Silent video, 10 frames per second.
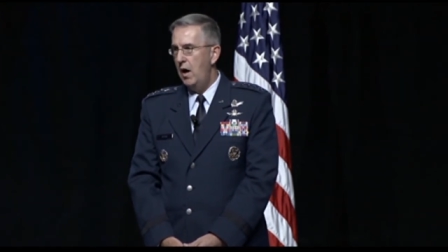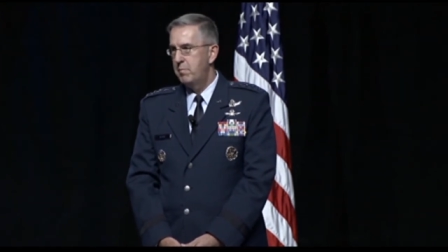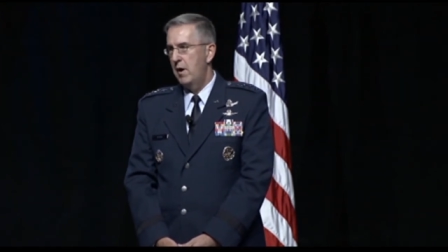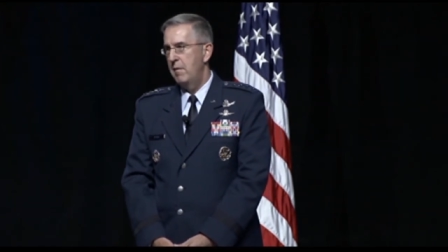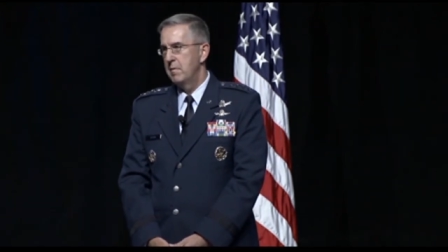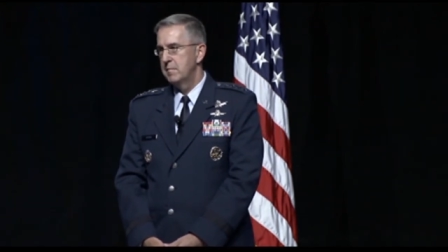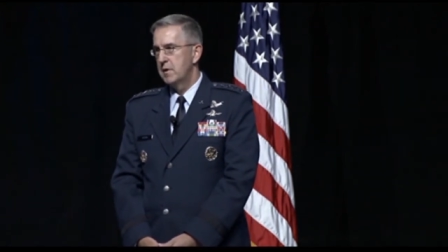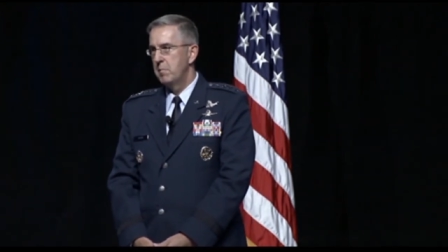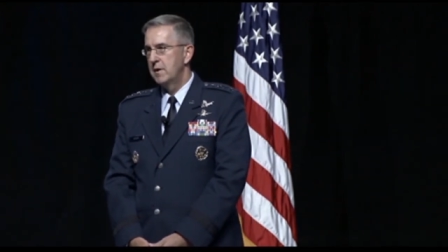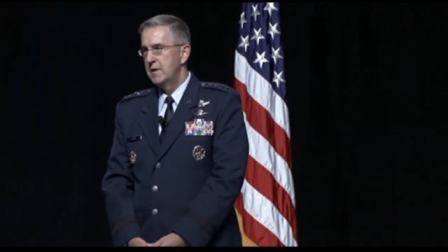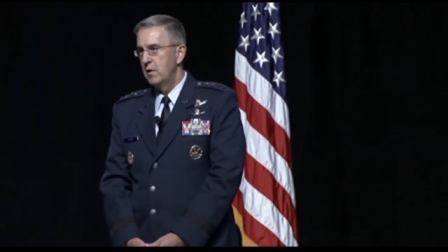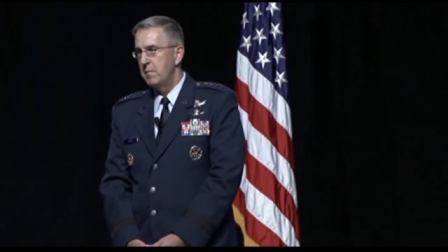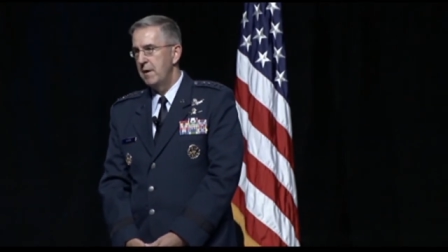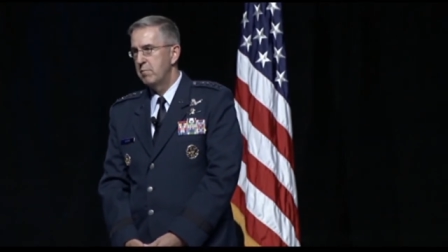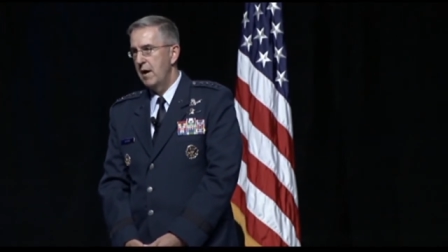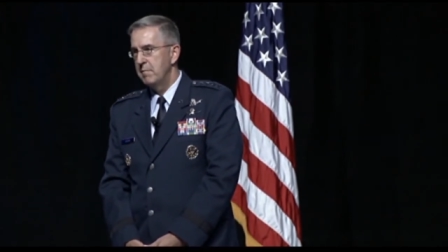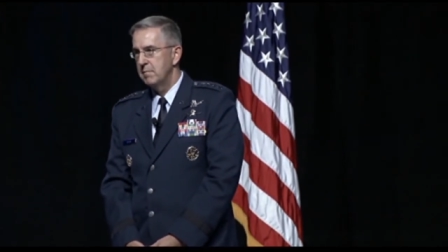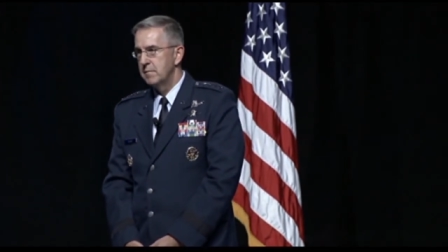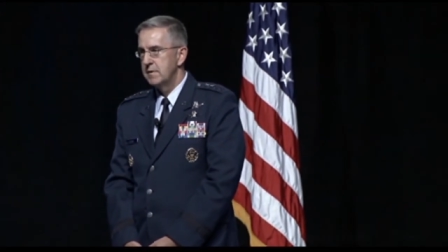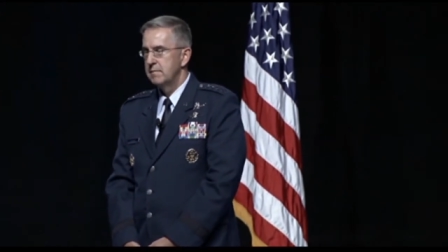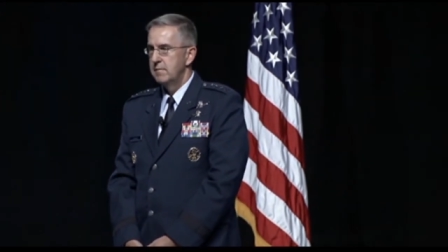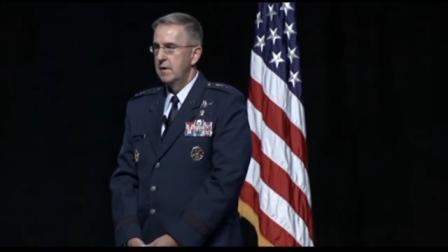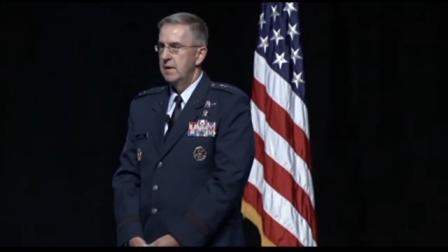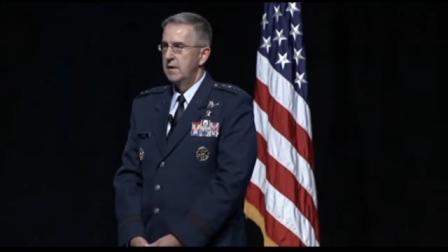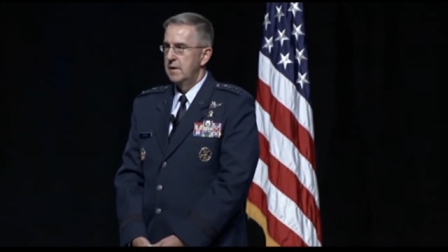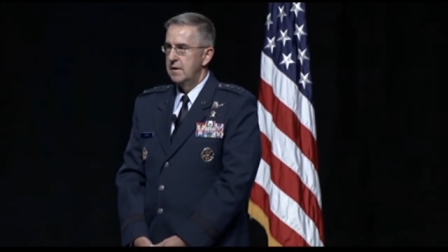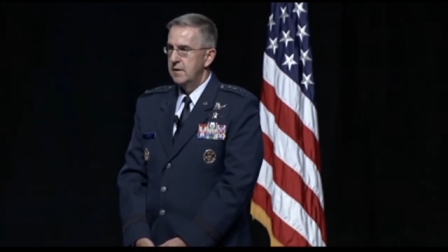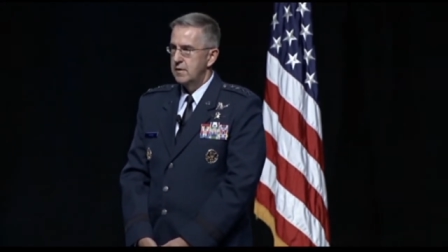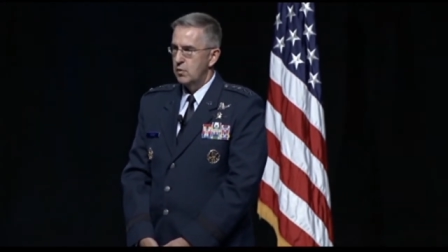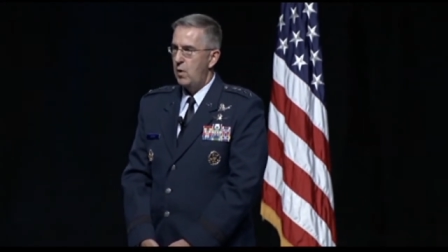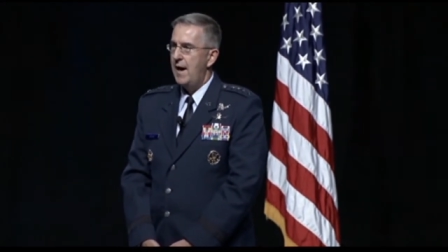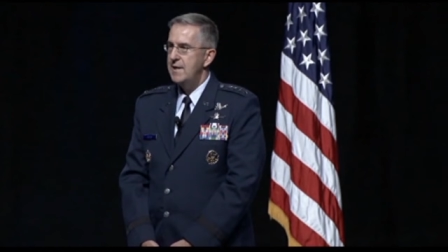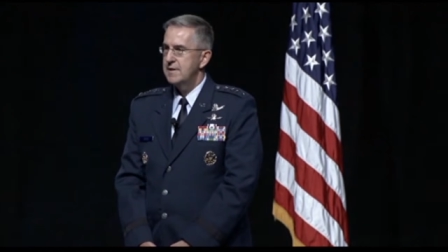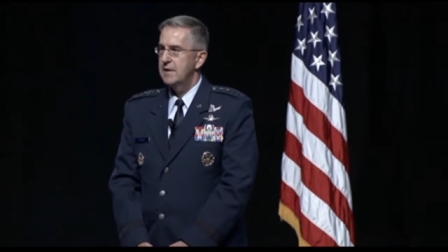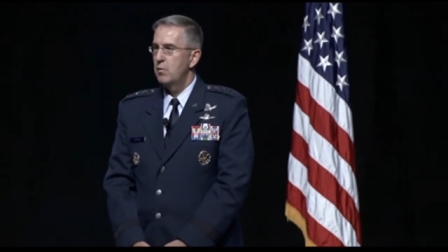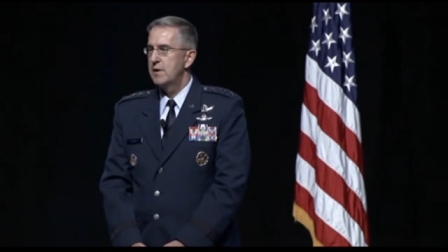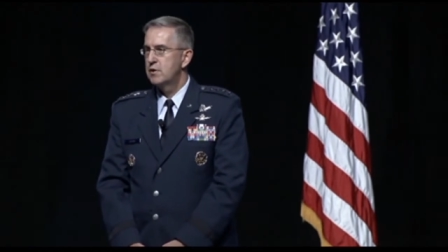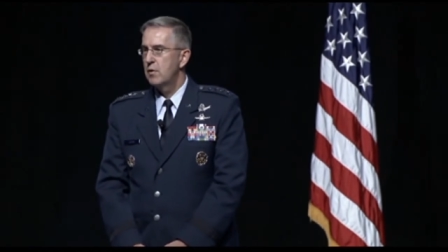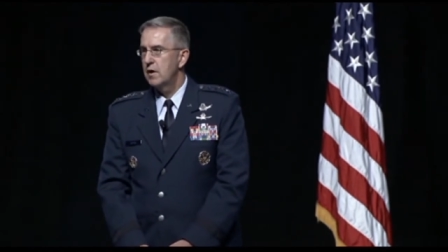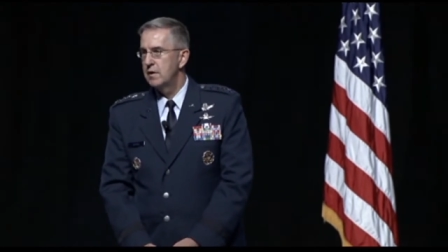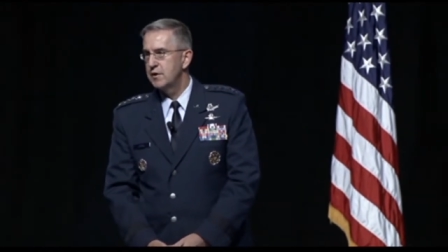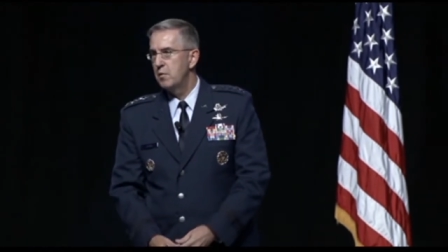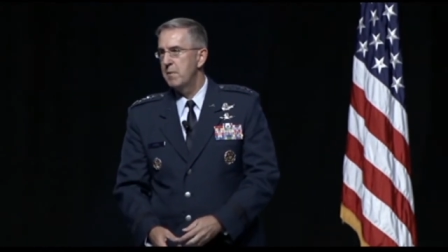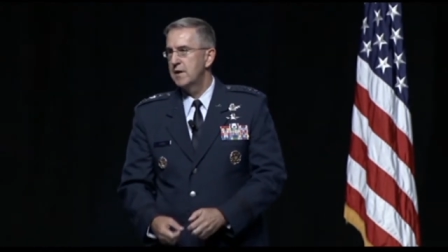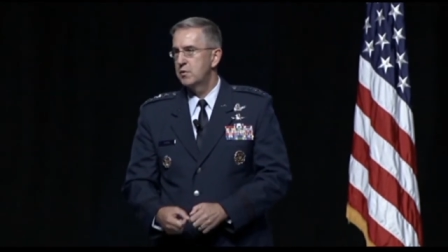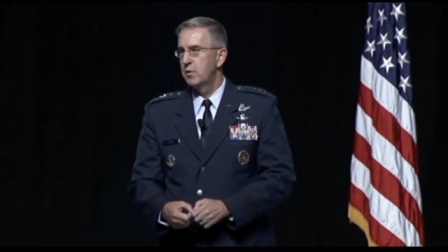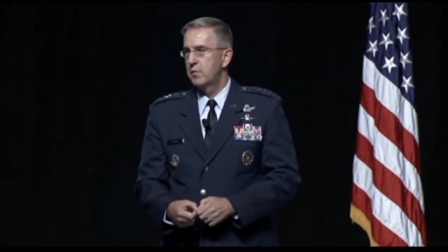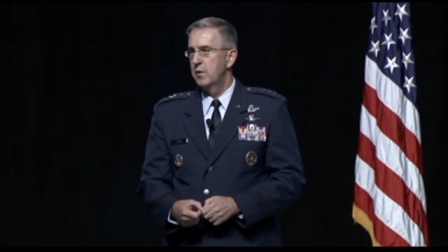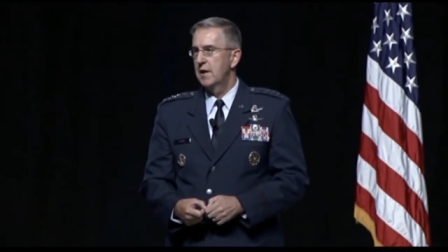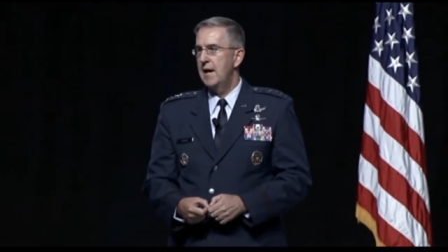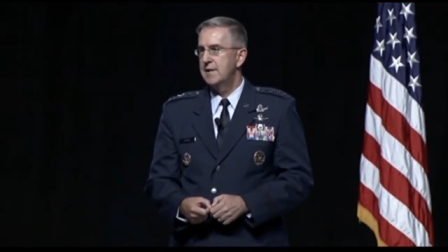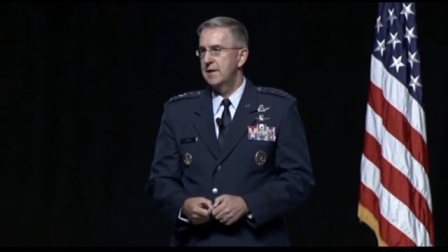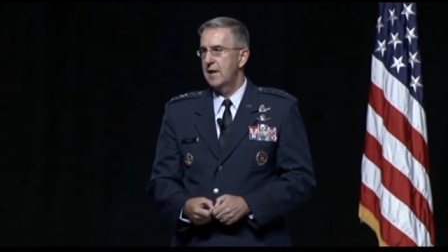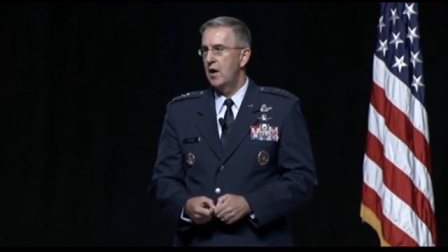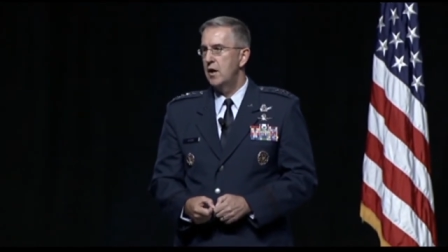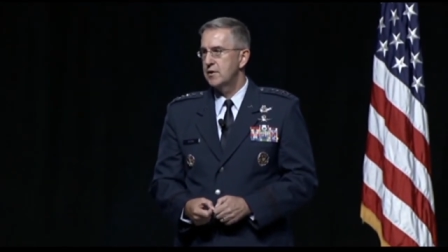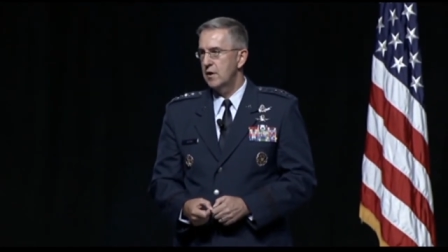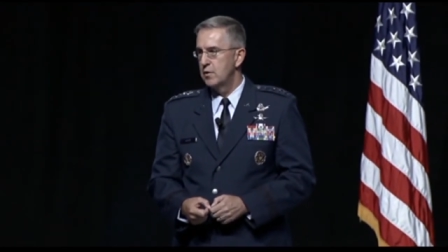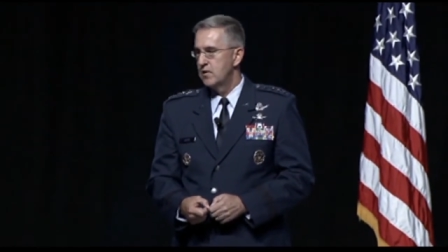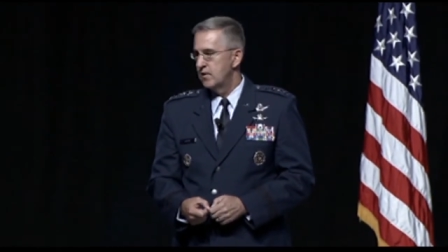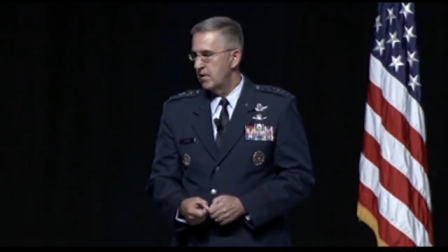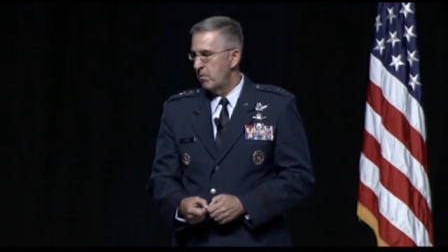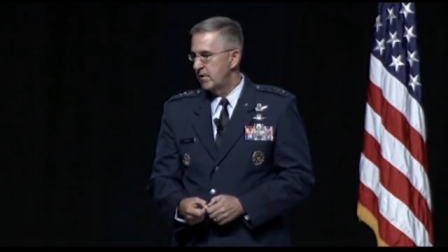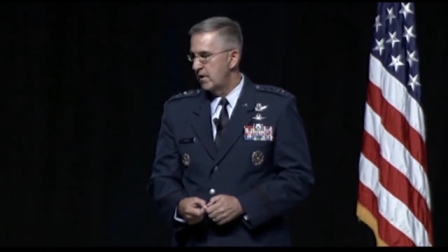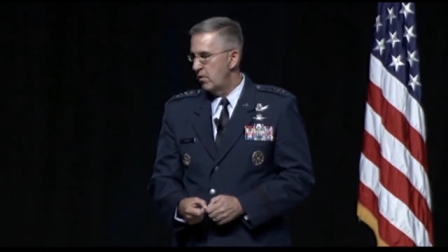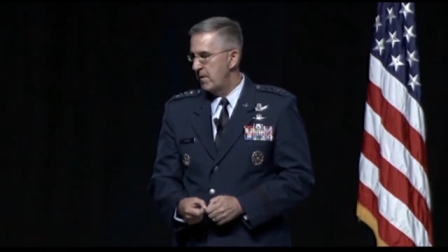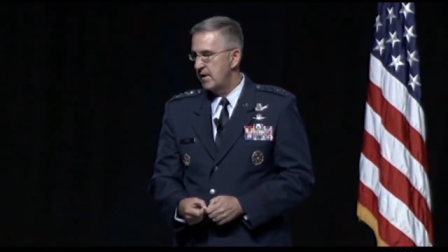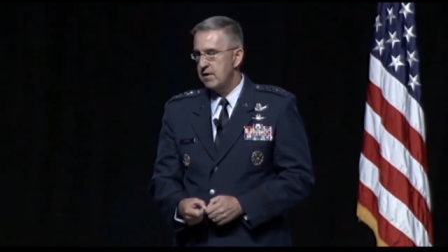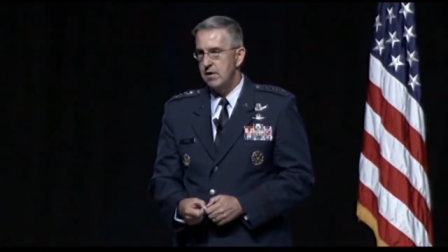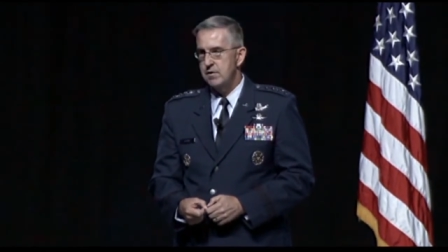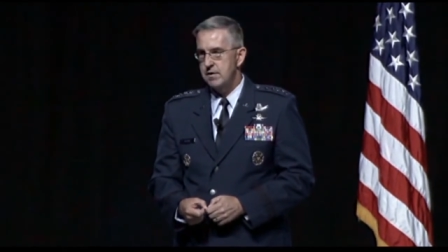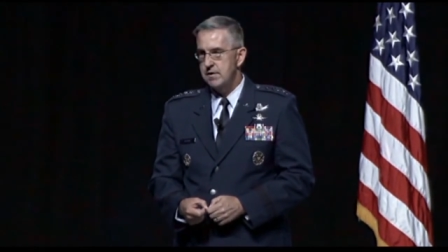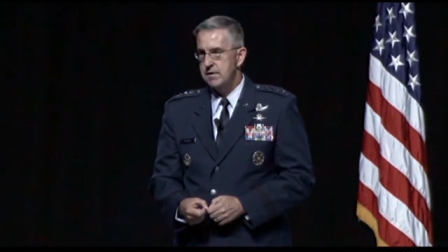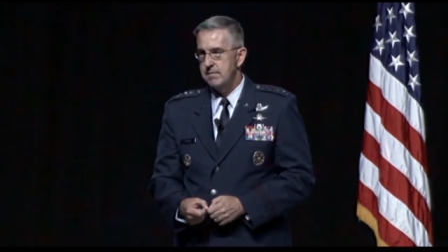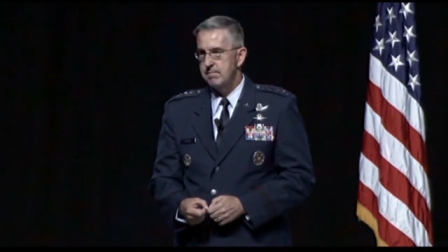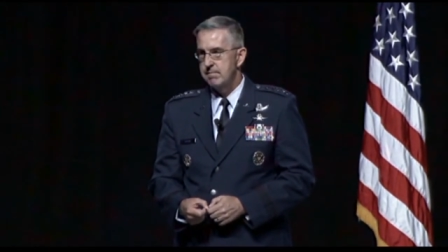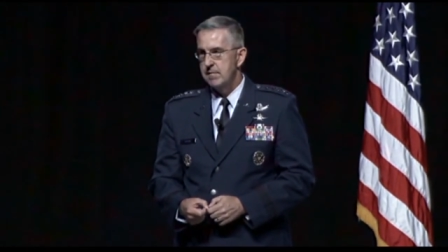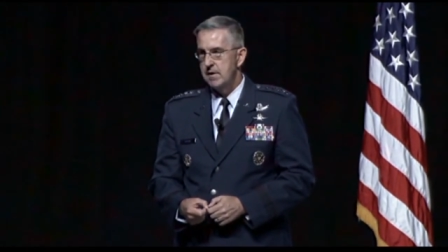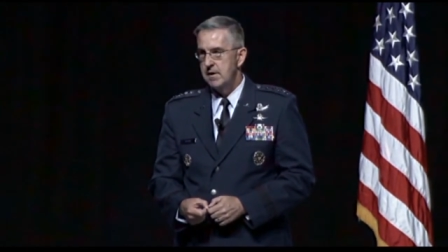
All problems are multi domain problems. So, why is it that we struggle so much with realizing that all solutions are multi domain solutions?